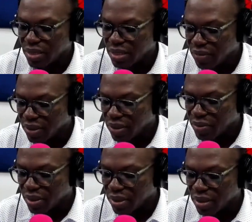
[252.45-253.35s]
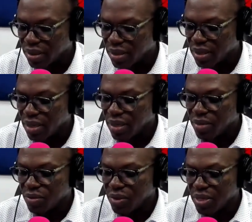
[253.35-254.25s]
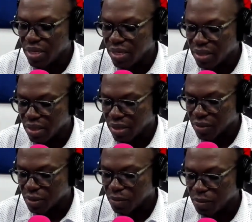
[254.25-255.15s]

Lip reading: developing reading skills.